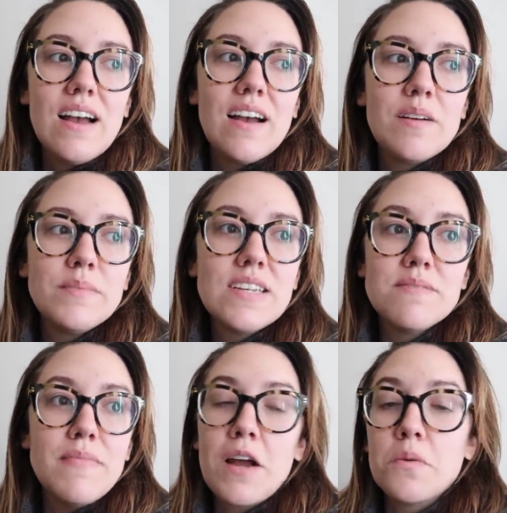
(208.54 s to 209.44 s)

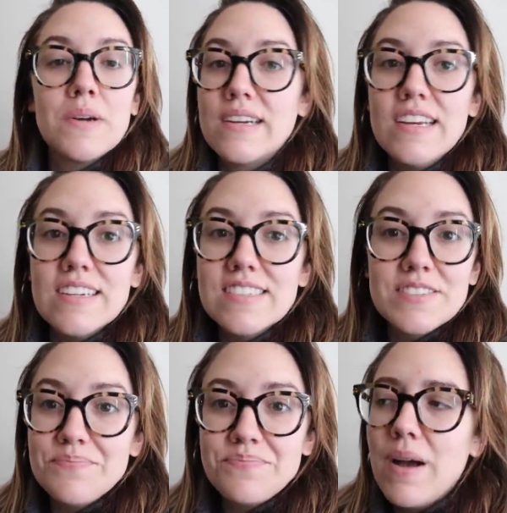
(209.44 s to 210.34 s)
Doesn't matter what it
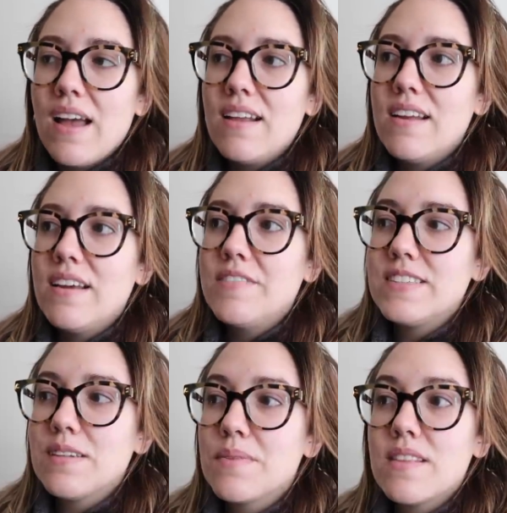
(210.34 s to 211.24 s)
is, but if
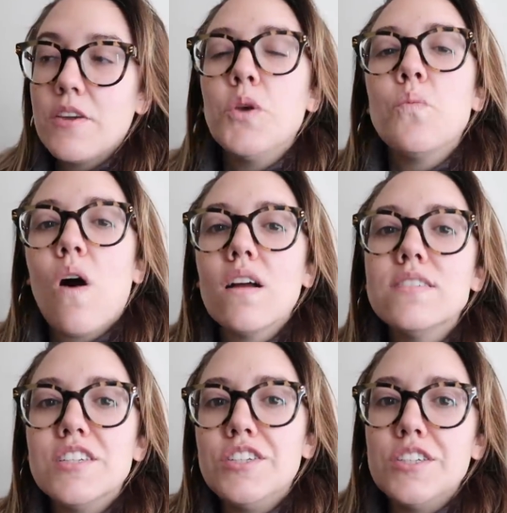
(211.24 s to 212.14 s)
it's something that you
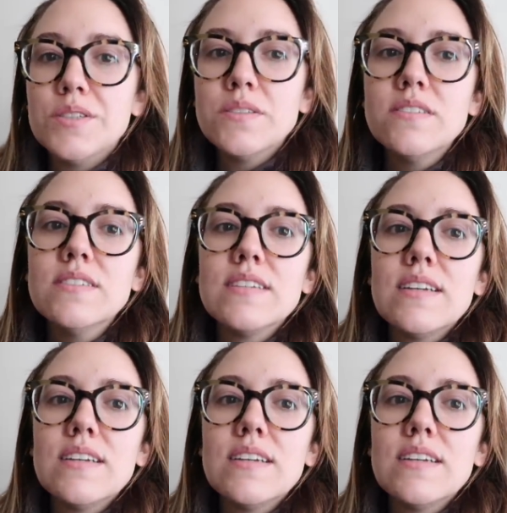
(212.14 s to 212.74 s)
want to do,